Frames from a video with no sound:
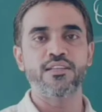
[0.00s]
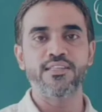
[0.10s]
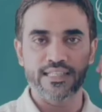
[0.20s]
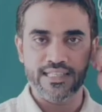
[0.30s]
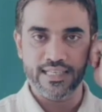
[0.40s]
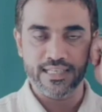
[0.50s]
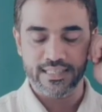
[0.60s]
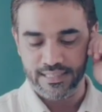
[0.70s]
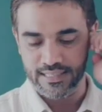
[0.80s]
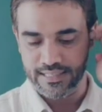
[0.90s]
that
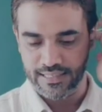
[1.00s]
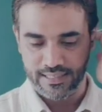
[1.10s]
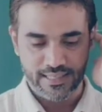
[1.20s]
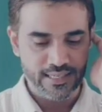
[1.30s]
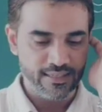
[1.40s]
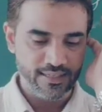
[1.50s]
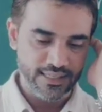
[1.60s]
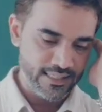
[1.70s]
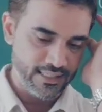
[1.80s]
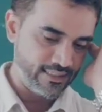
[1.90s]

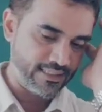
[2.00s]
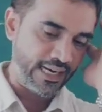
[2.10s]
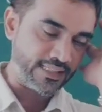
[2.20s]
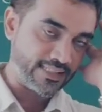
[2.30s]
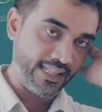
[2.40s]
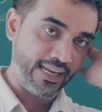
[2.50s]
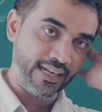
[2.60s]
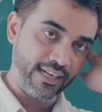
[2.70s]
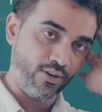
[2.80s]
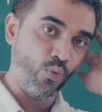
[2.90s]
Kannada
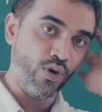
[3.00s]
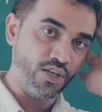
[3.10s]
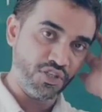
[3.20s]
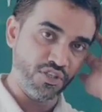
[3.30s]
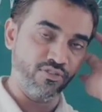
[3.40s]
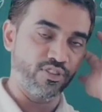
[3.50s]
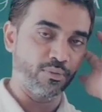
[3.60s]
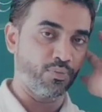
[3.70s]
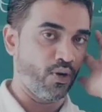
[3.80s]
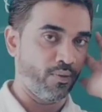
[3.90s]
translated version of the
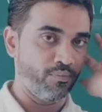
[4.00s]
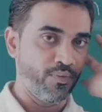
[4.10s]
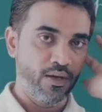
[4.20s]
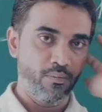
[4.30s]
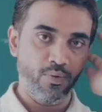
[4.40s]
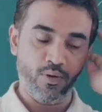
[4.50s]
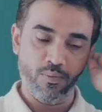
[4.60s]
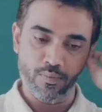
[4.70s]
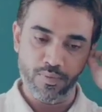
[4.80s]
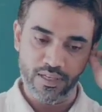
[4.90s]
poem,
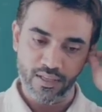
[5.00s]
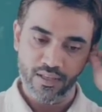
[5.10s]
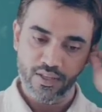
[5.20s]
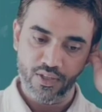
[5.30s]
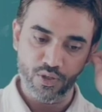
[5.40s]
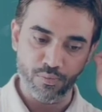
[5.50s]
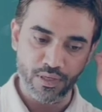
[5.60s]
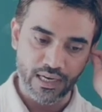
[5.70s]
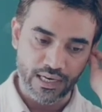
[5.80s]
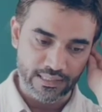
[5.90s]
probably you
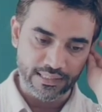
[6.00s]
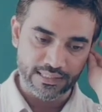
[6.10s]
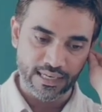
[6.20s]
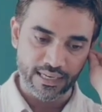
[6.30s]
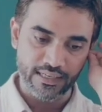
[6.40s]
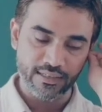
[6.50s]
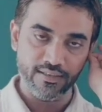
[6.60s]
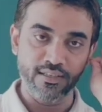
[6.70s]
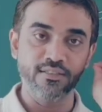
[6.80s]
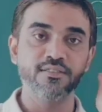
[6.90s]
may understand
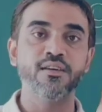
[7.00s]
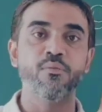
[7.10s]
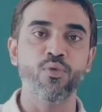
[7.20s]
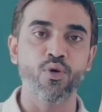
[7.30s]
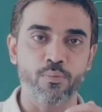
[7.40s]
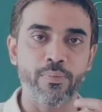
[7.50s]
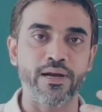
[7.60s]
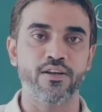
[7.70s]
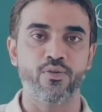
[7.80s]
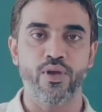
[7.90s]
it in some more
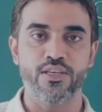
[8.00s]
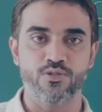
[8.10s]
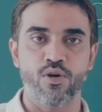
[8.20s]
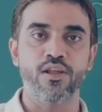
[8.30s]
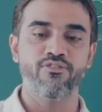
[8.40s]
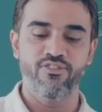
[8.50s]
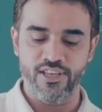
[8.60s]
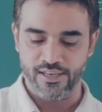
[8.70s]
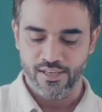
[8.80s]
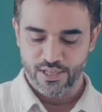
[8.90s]
better ways, what I
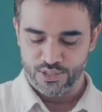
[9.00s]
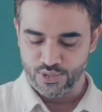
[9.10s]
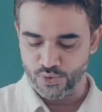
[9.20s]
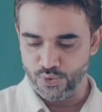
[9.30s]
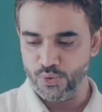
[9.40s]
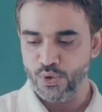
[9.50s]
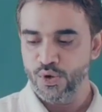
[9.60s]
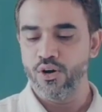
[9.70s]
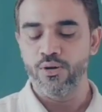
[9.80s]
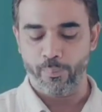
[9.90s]
feel.
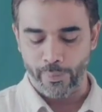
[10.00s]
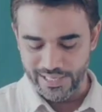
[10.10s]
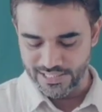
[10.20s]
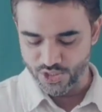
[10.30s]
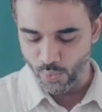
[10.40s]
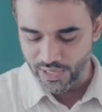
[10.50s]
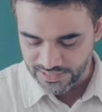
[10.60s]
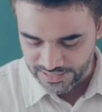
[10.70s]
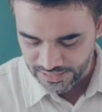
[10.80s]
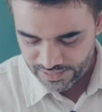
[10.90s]
So on page
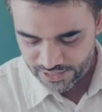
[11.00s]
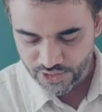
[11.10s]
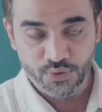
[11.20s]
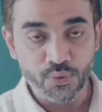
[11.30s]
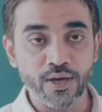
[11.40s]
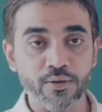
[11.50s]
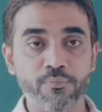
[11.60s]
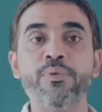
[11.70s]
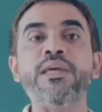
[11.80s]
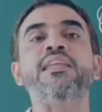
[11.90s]
20 you
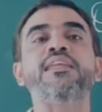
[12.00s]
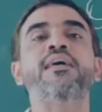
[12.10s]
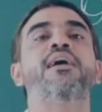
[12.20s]
have been